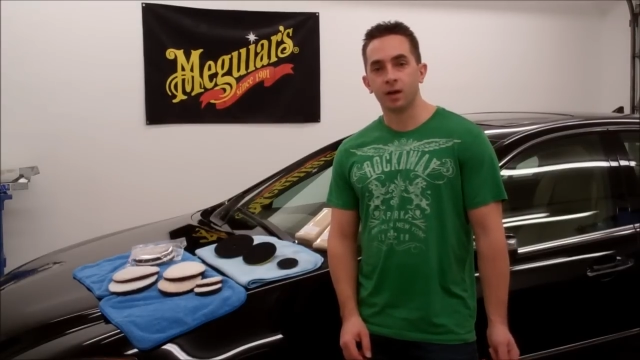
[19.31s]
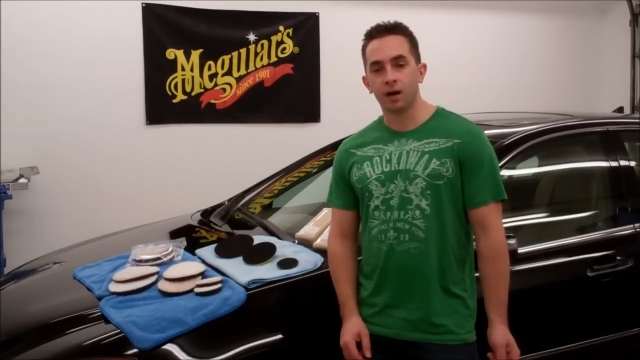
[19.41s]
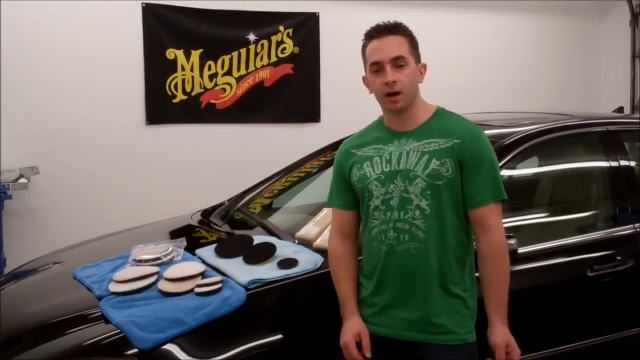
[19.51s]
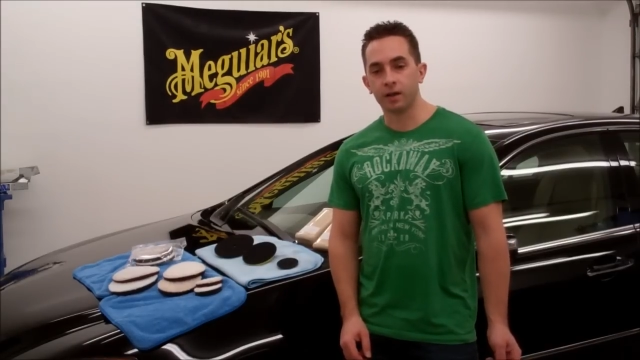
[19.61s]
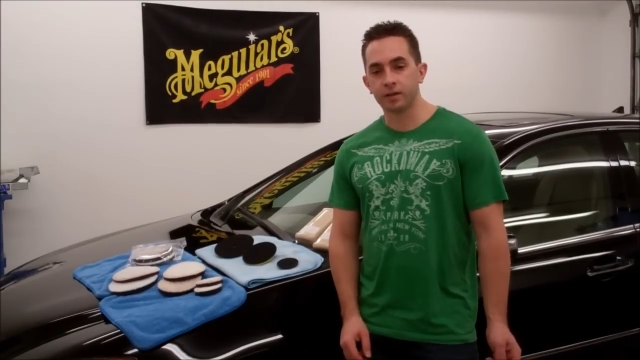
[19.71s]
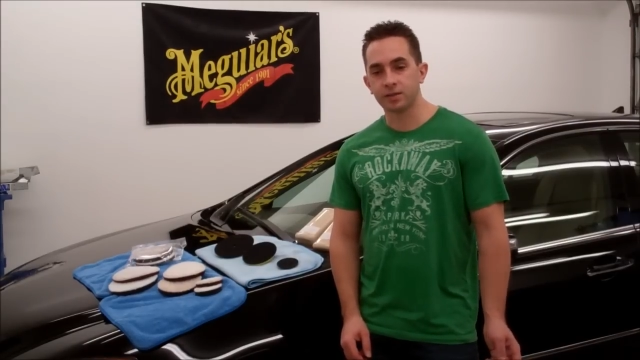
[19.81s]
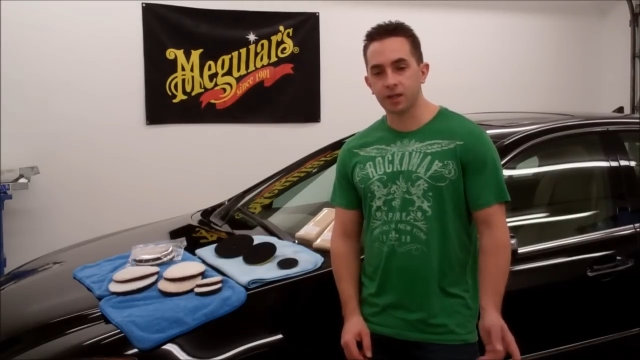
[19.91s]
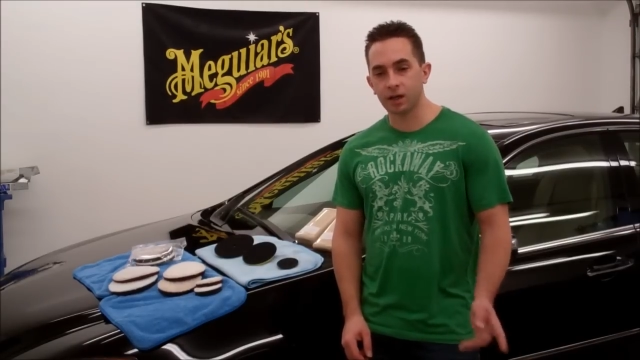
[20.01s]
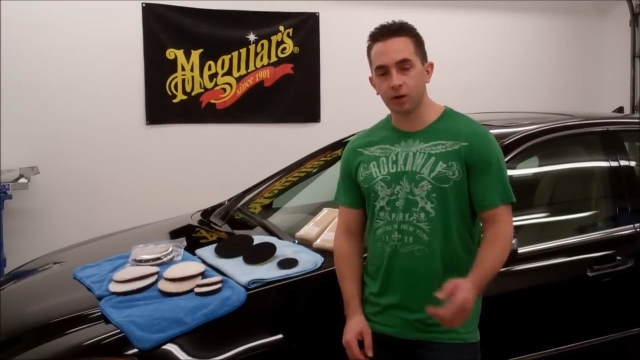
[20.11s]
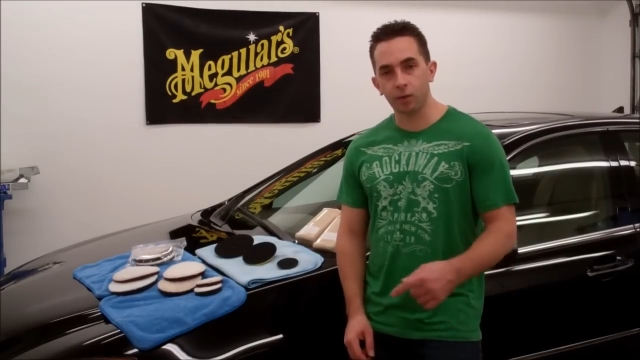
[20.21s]
Let's
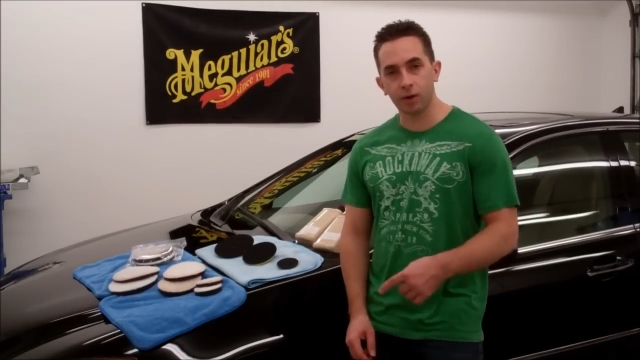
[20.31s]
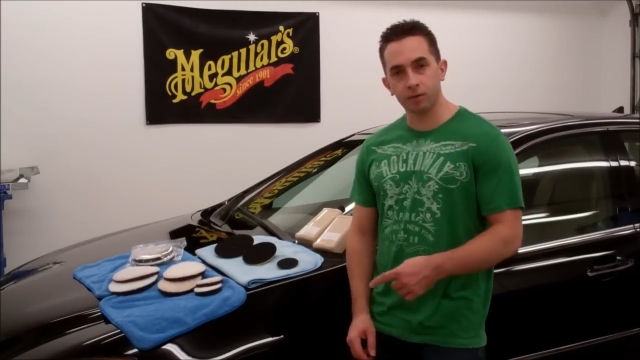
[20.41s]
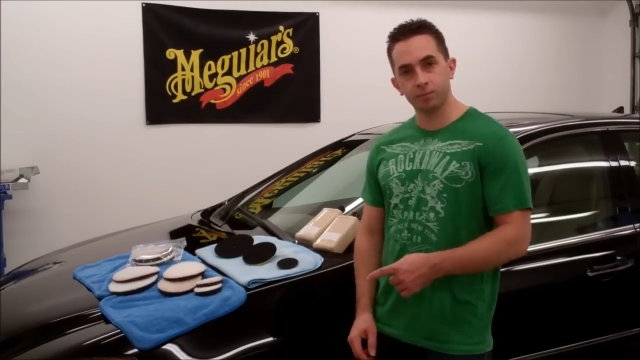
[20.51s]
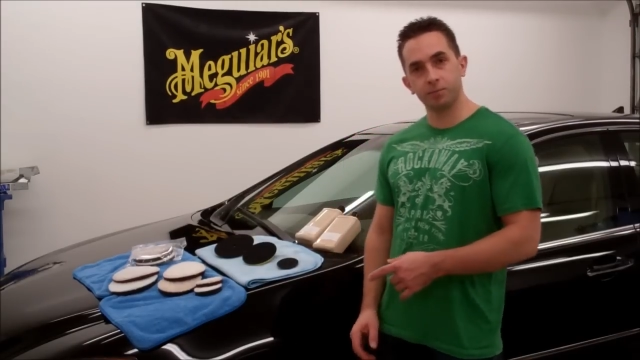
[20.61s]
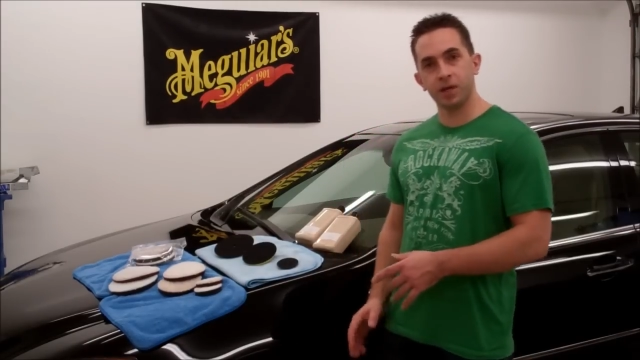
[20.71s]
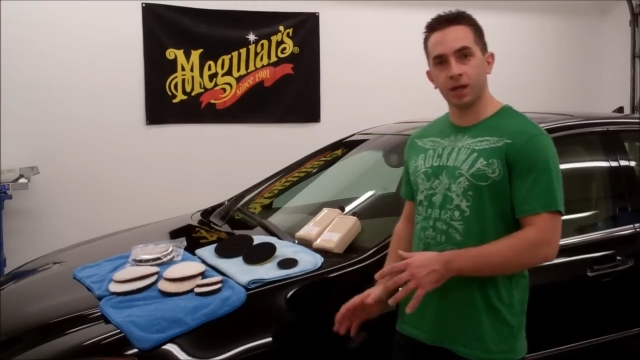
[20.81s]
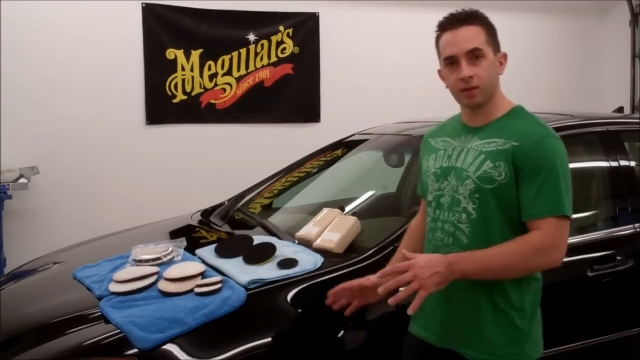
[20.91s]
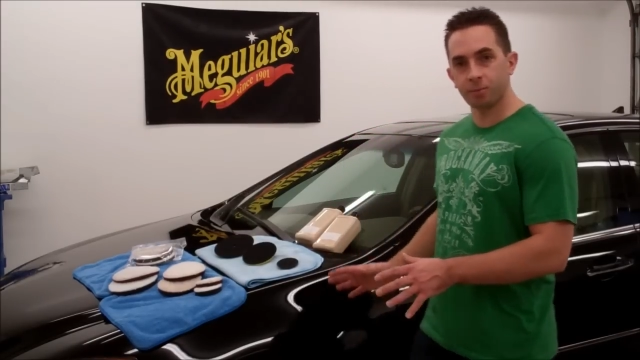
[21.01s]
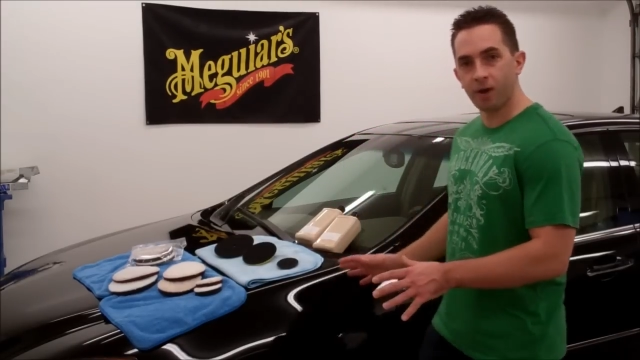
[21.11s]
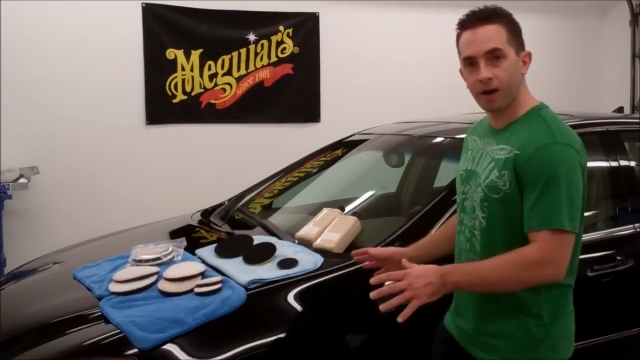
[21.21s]
take a quick peek at
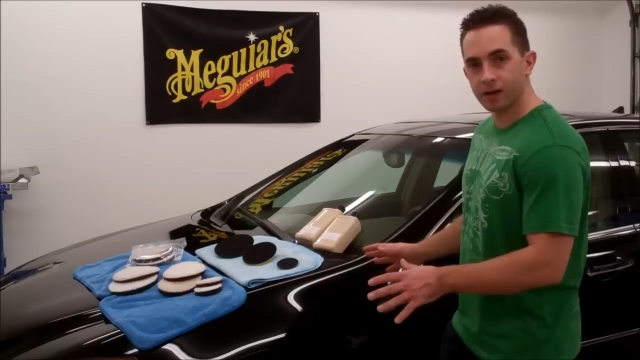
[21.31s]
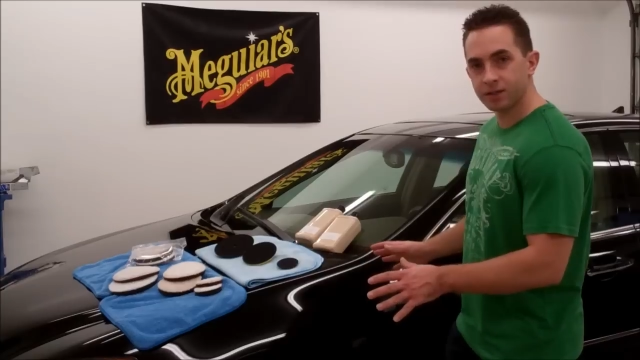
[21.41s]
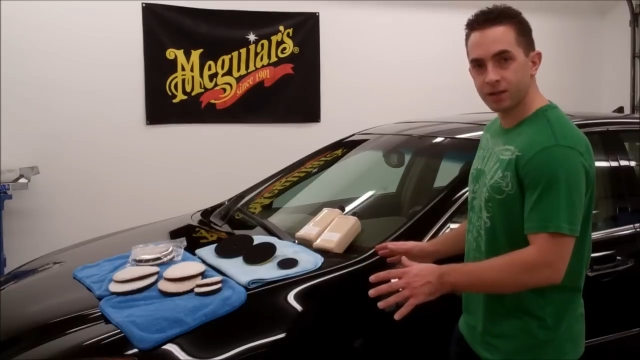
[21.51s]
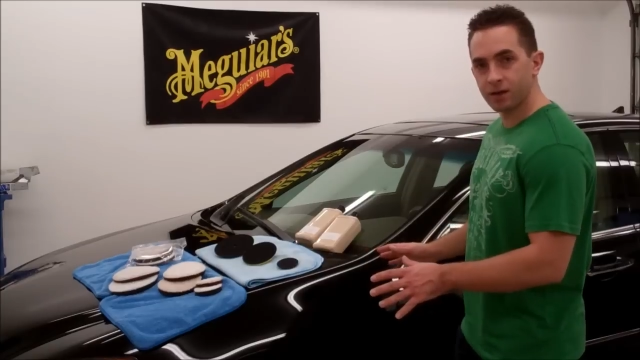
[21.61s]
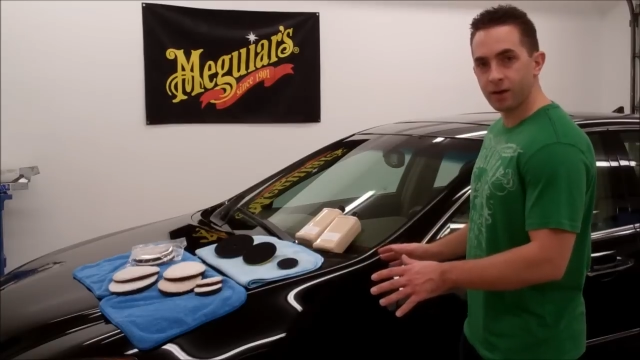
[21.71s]
the products here,